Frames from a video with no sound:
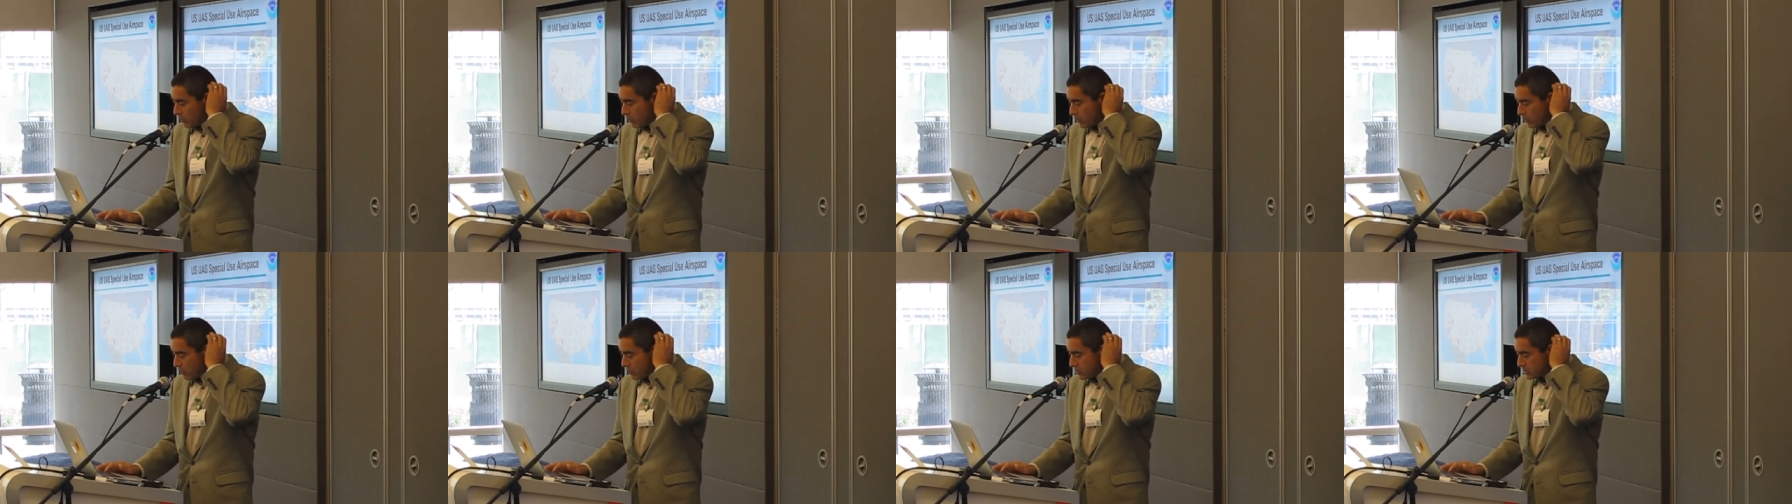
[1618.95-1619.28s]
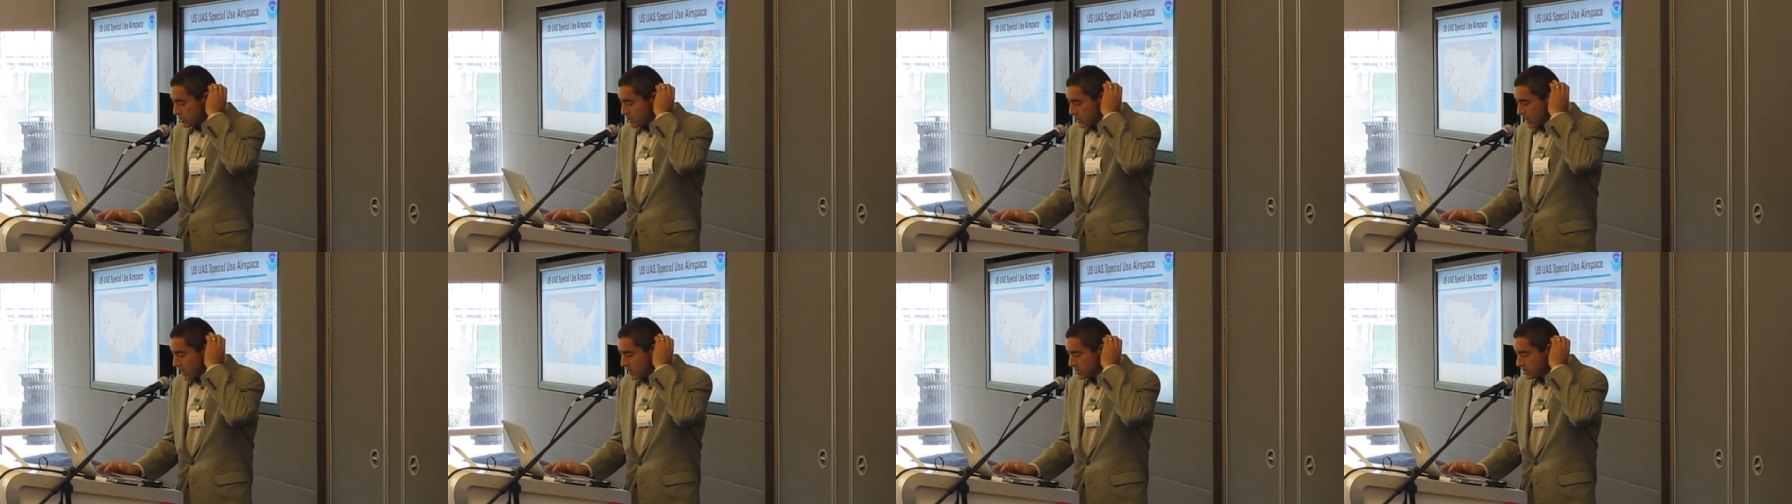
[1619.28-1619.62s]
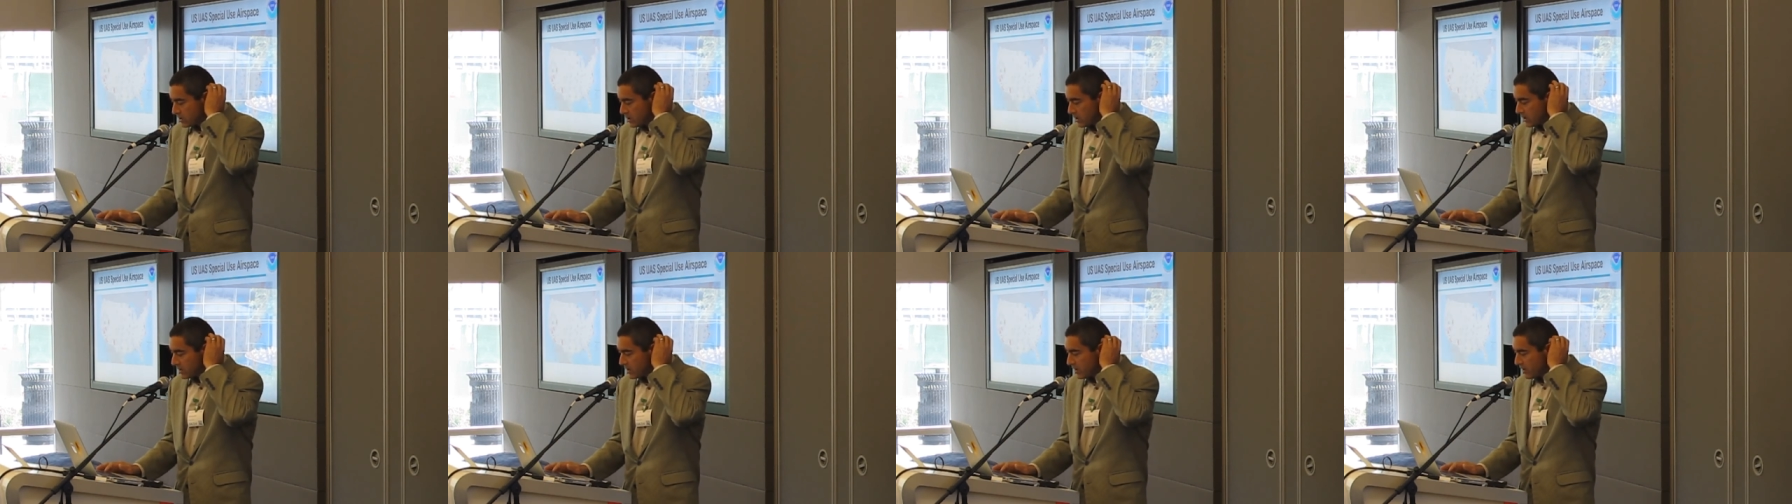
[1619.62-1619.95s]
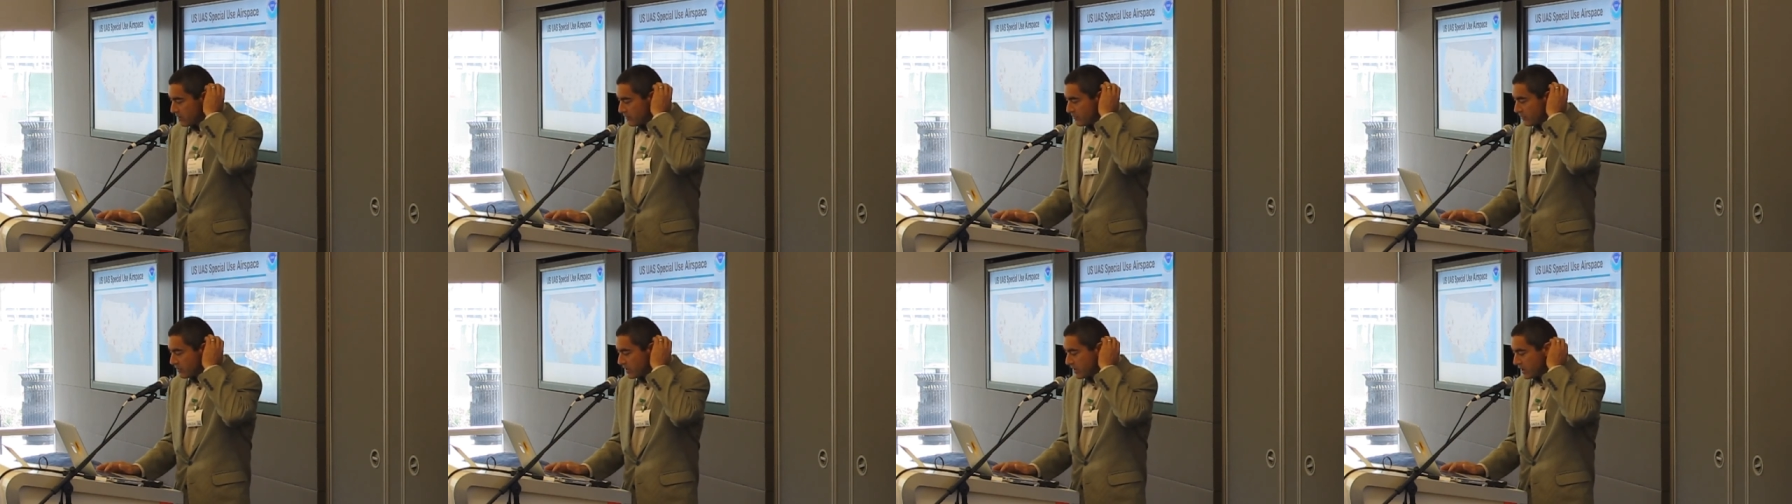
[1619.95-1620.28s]
there was a lot of talk
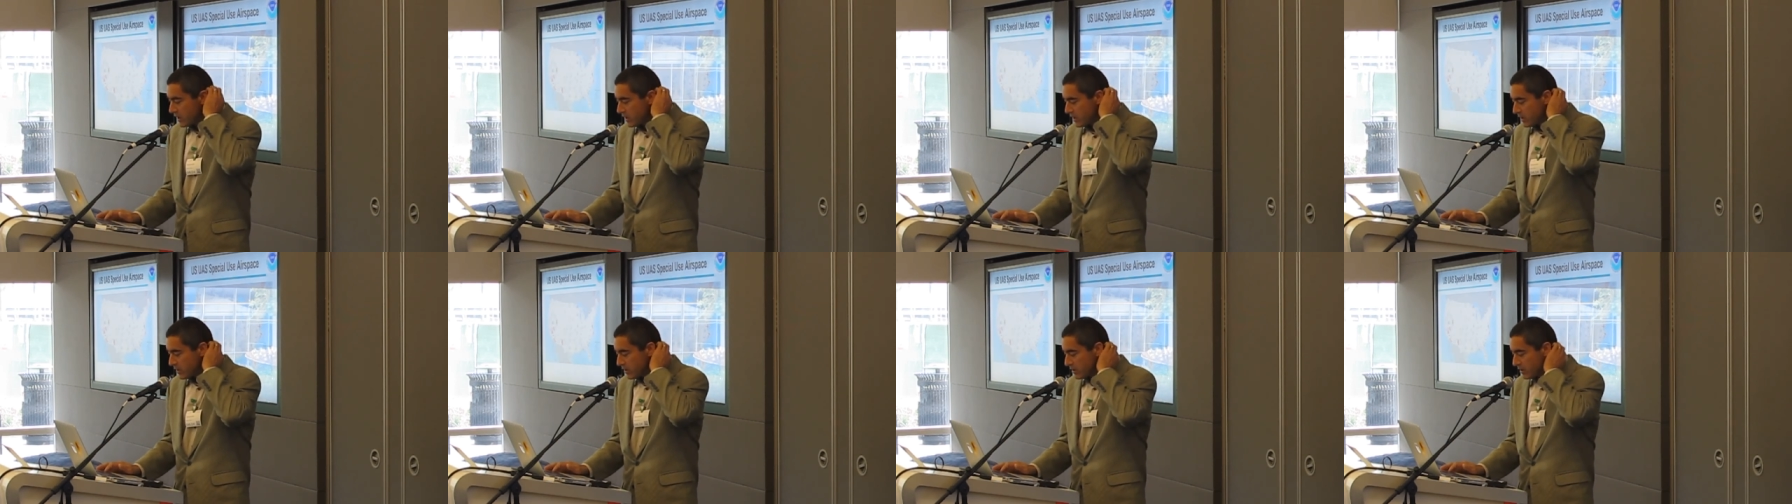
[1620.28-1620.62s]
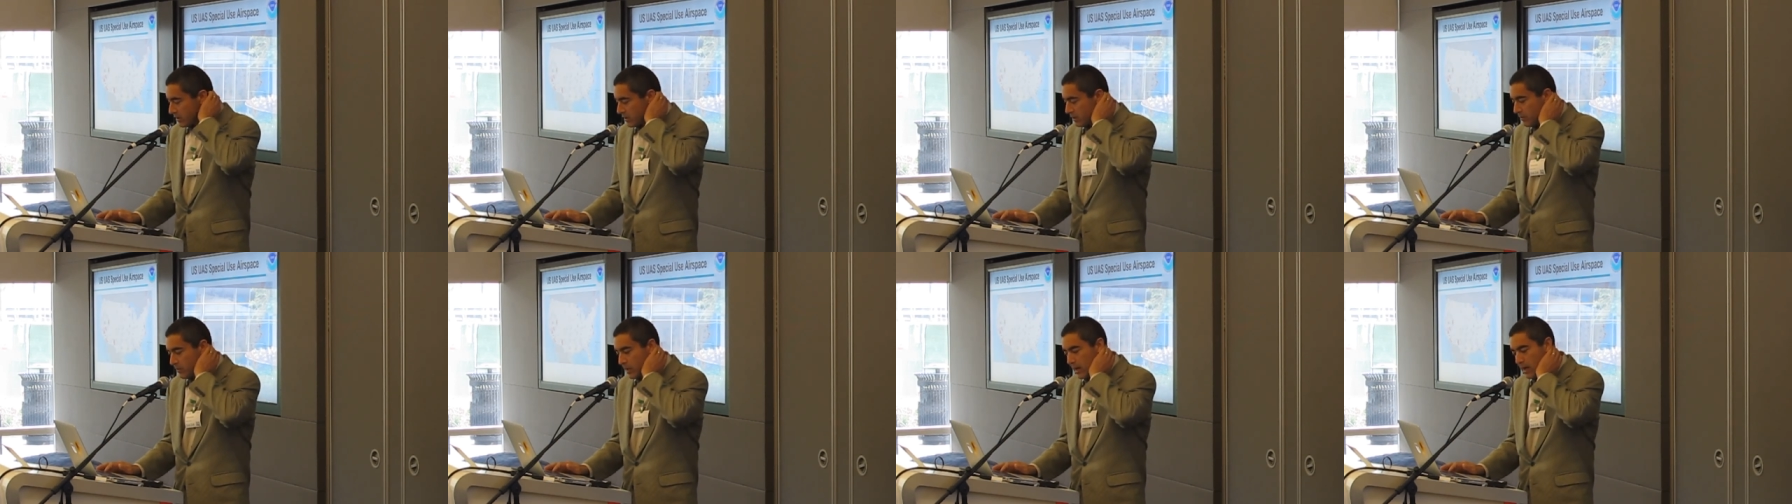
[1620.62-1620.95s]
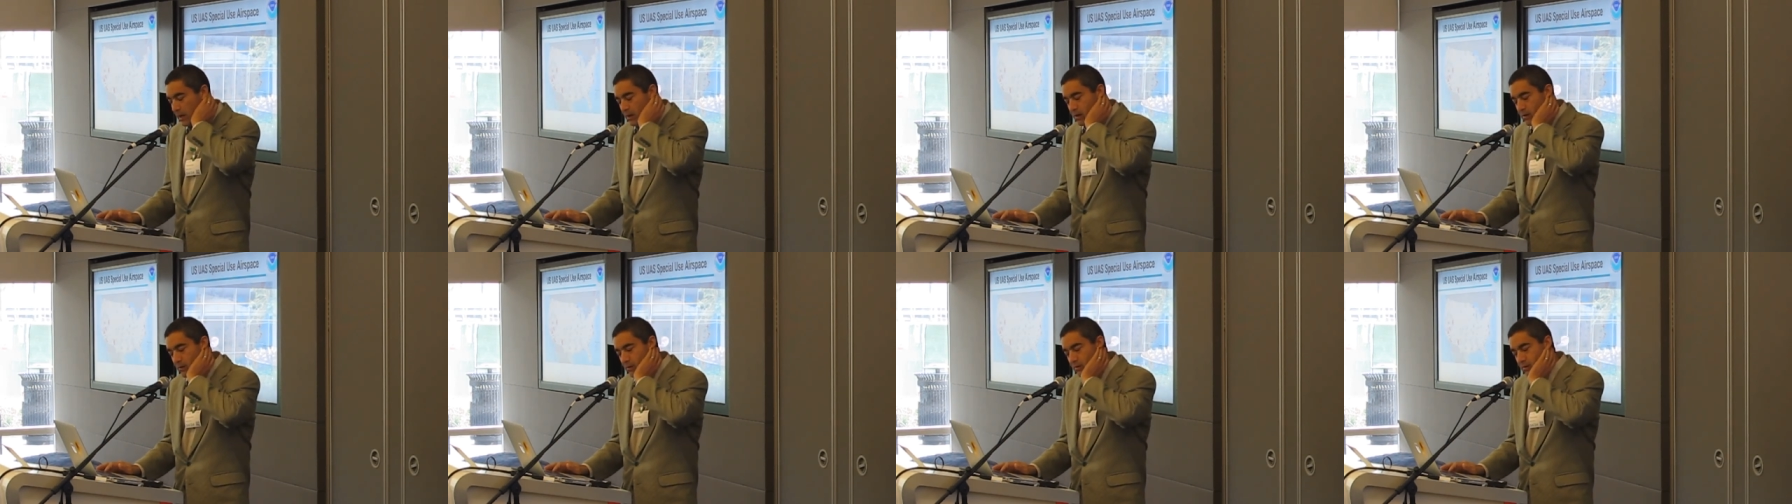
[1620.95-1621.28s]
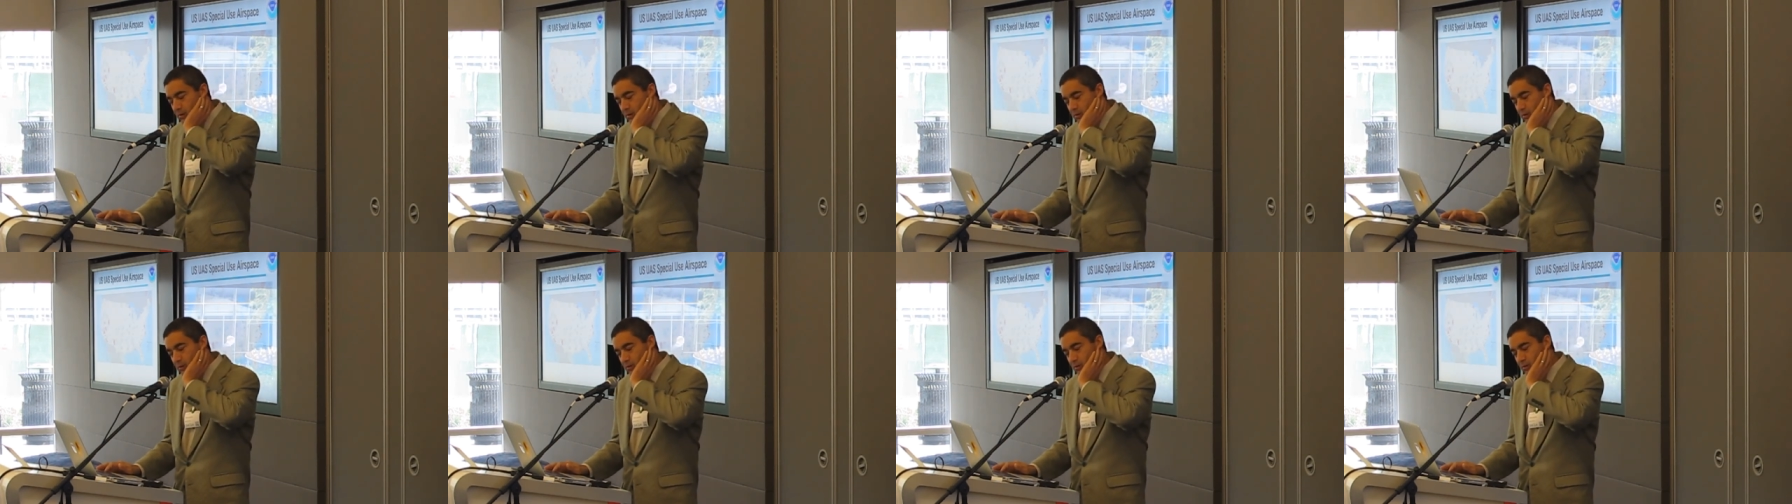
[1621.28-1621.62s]
yesterday about
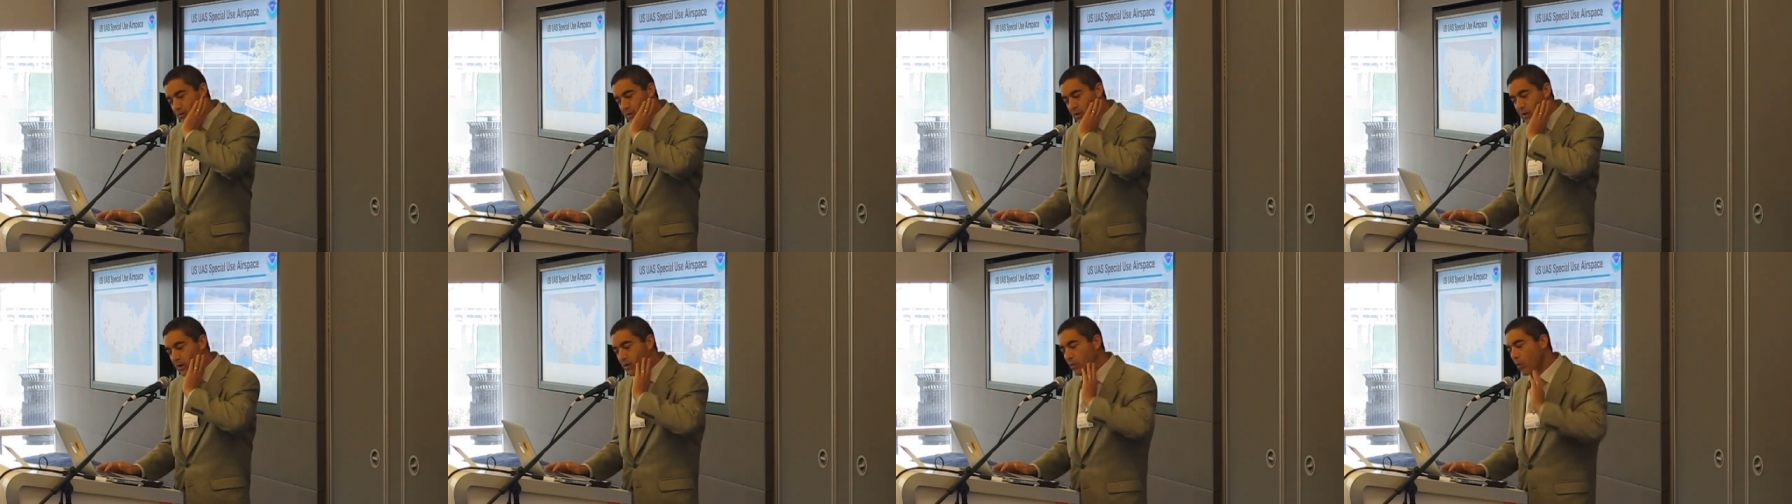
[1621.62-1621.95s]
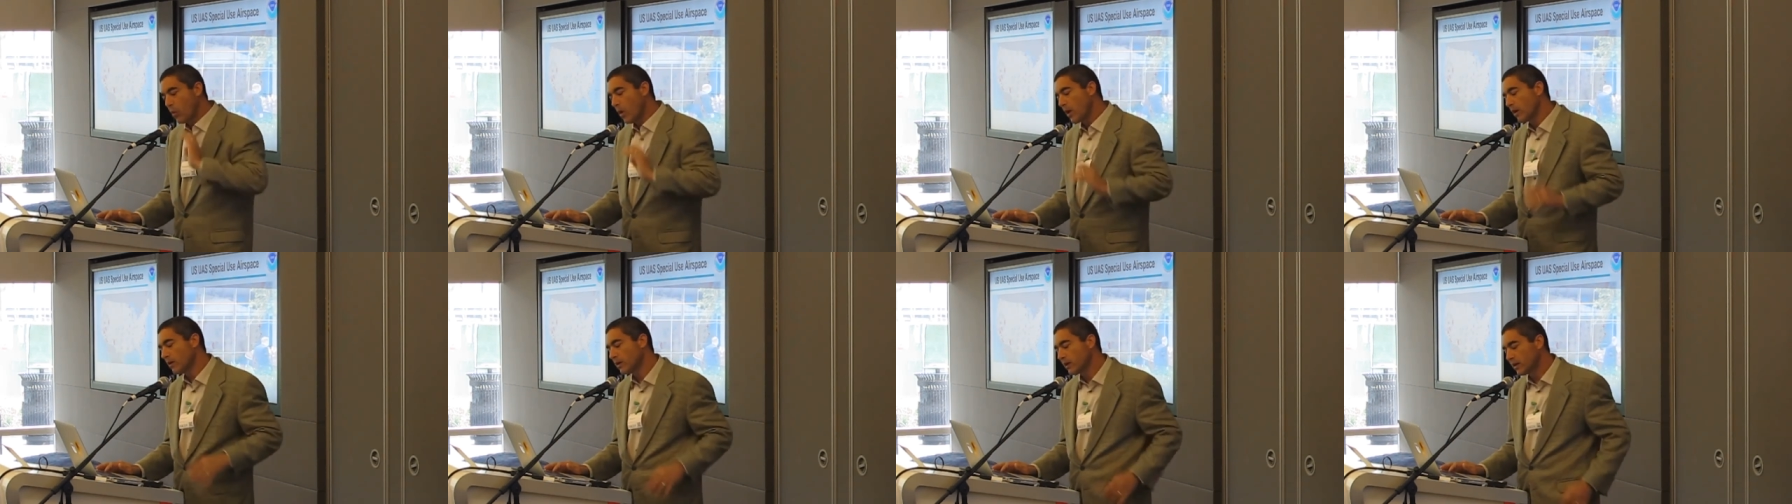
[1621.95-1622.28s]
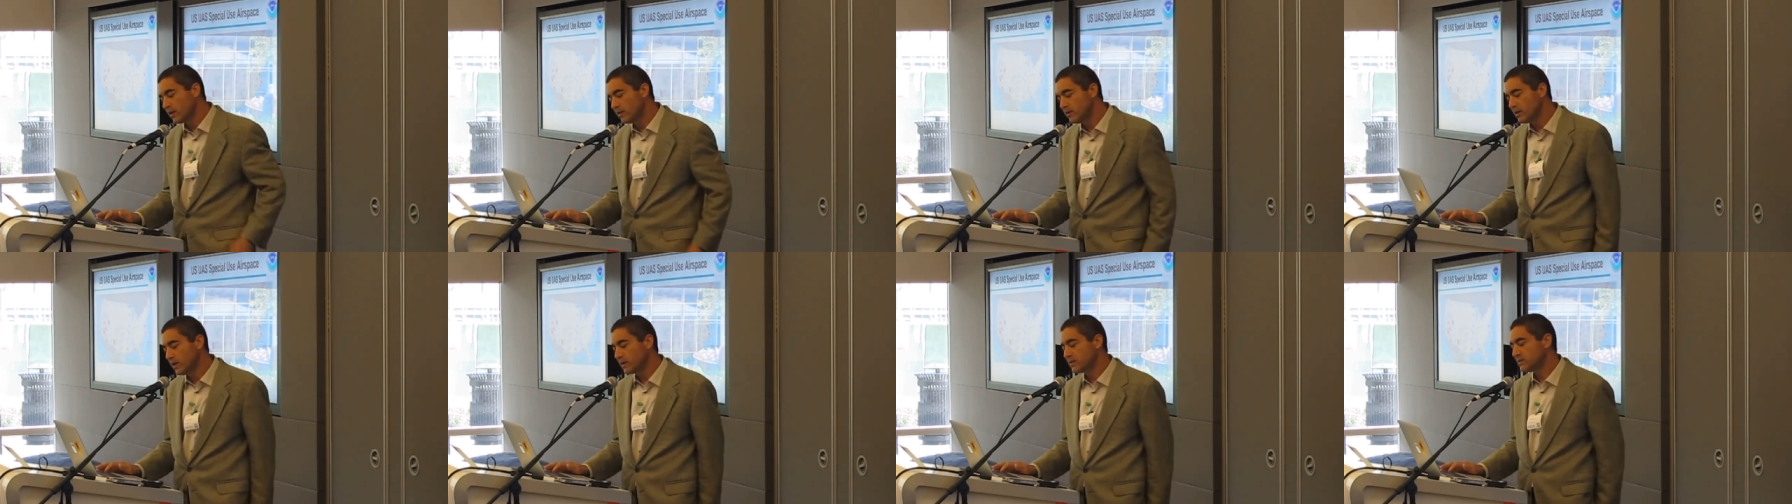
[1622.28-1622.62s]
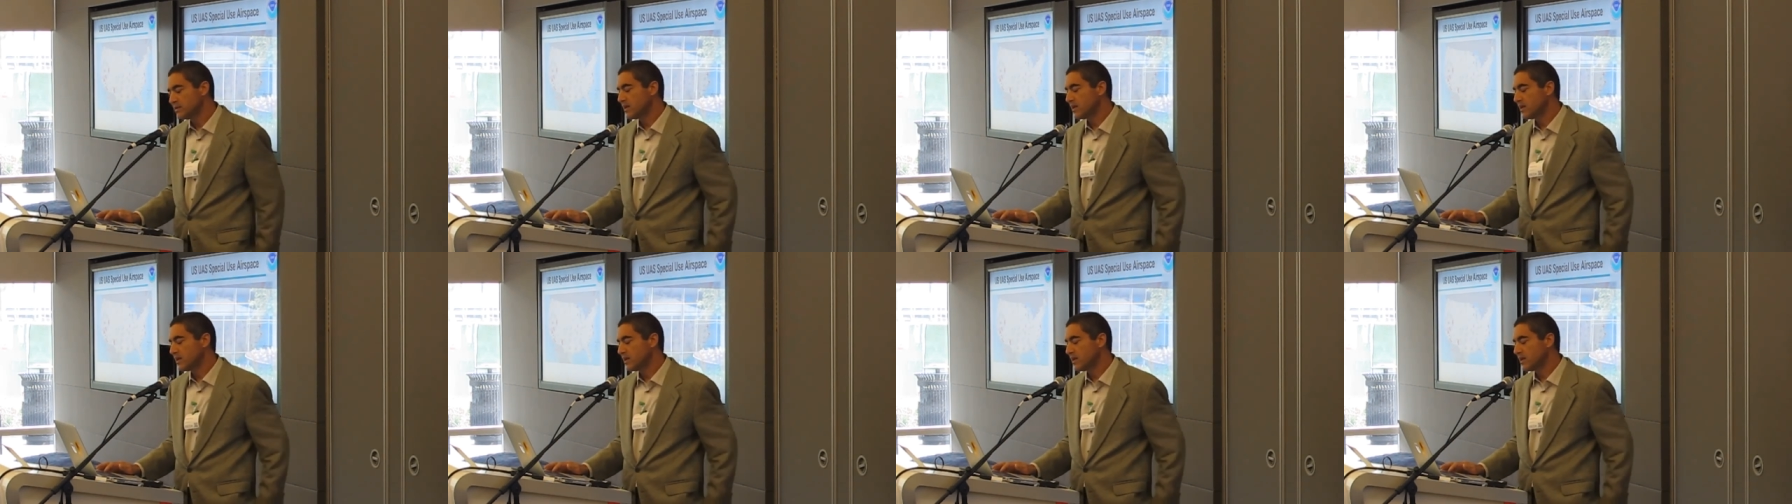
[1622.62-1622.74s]
where to conduct